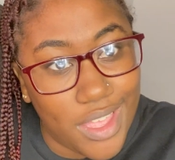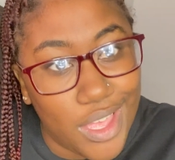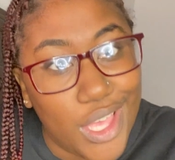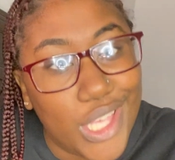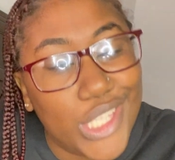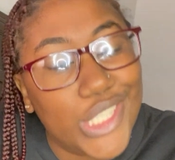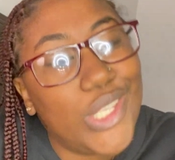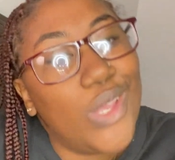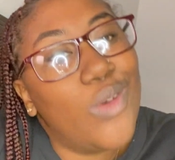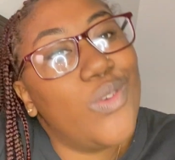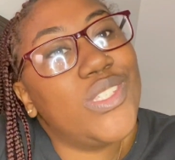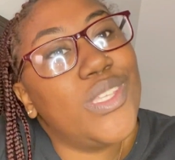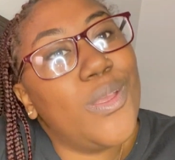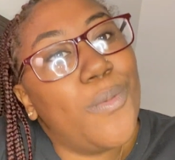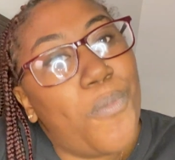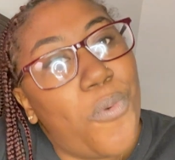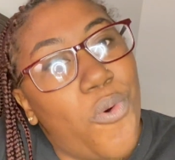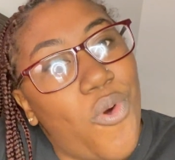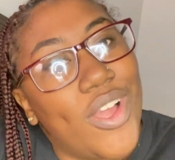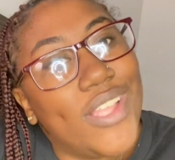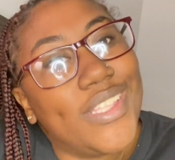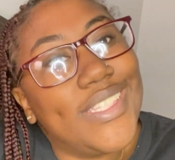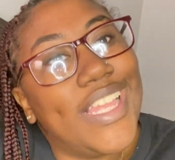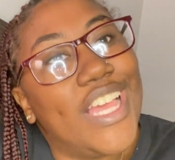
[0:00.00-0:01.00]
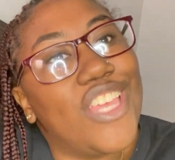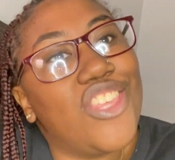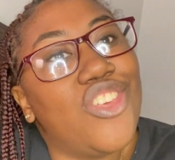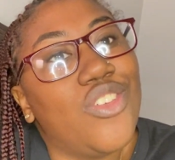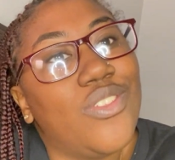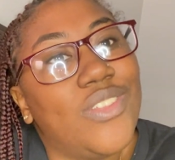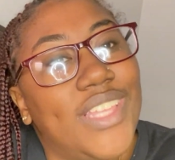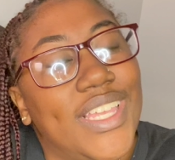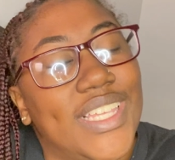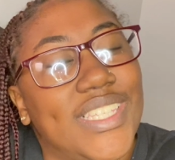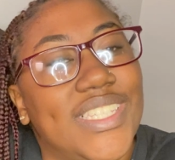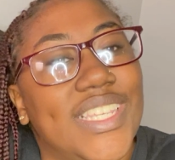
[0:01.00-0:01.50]
So it's important that you
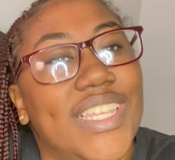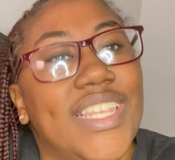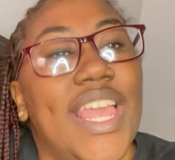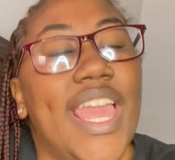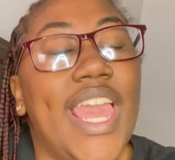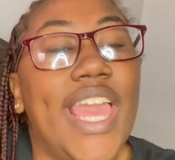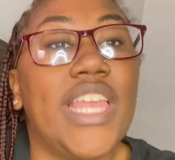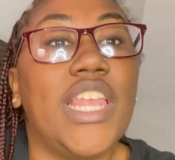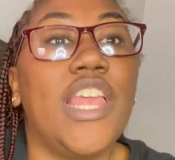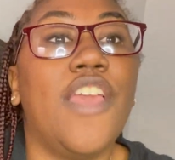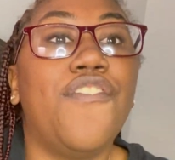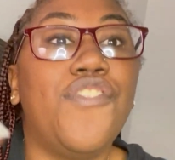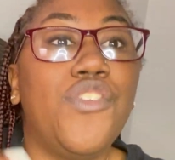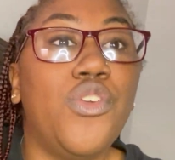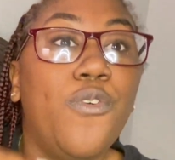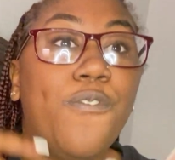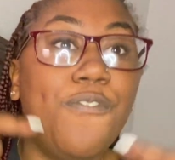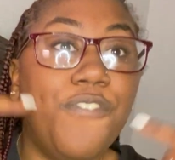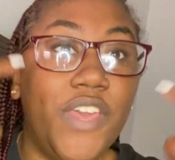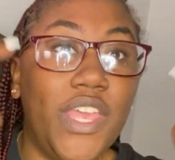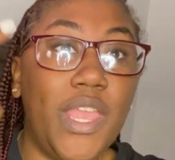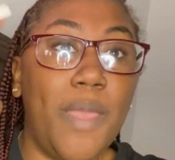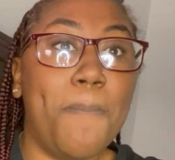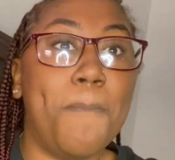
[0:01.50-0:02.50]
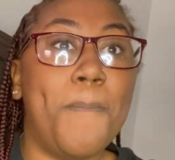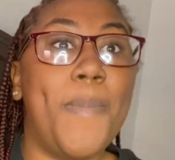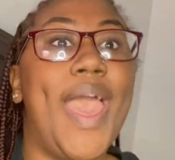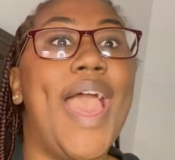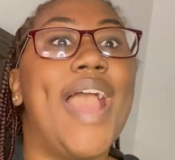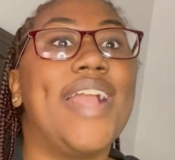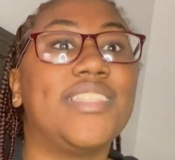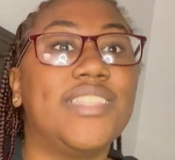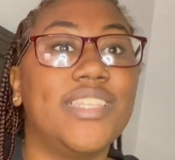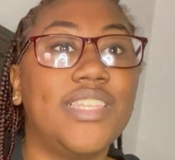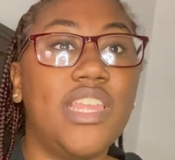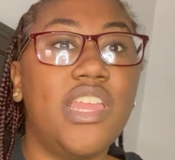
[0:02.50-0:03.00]
listen, and if you feed it
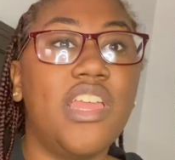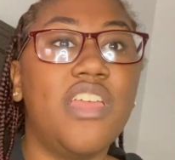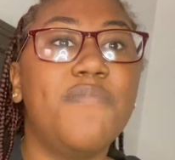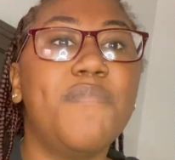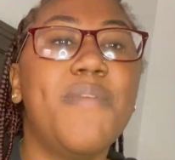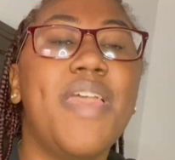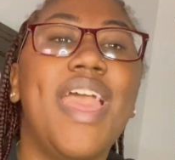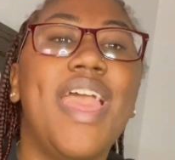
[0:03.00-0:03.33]
back to them,